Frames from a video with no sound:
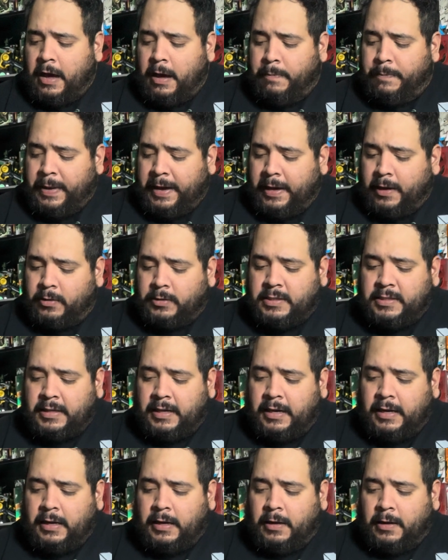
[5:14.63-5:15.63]
about
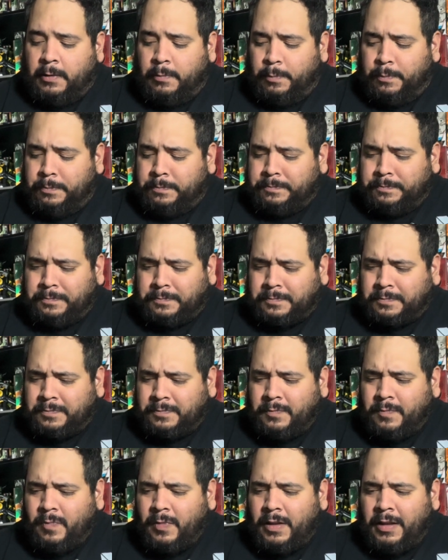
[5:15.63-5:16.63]
I
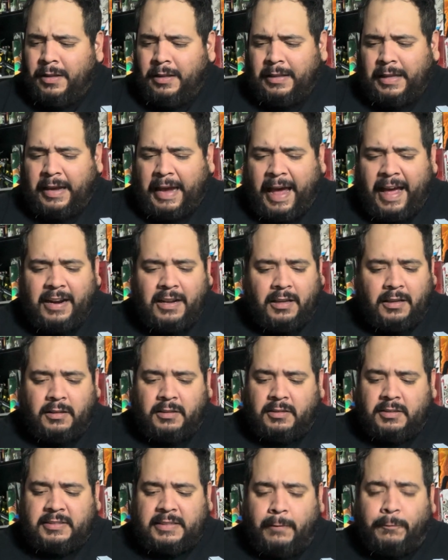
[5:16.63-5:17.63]
had
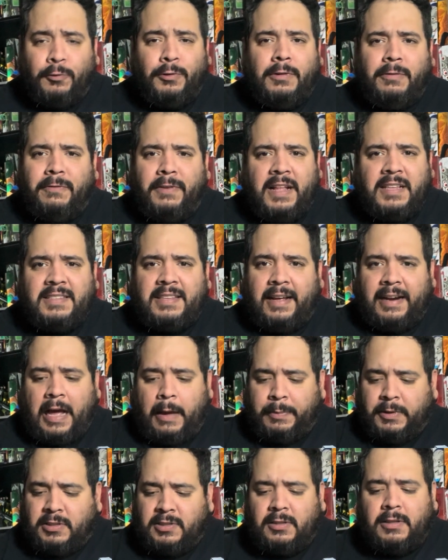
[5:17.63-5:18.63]
several events that
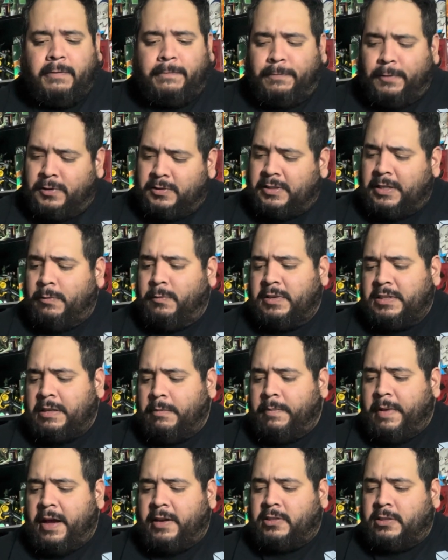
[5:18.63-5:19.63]
happened. So the first thing was the
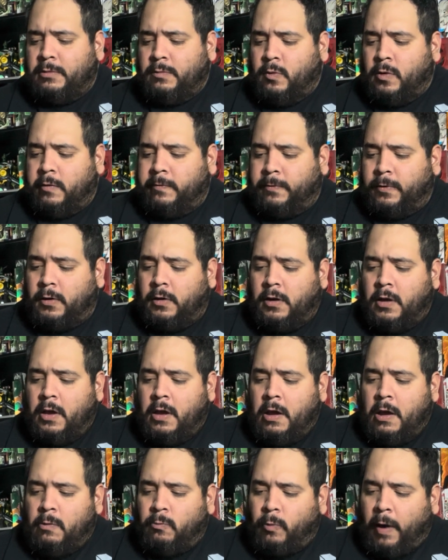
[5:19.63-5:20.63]
Master Morpher.
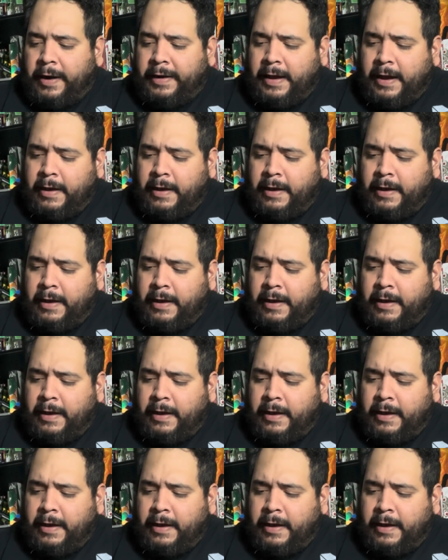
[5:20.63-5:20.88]
Right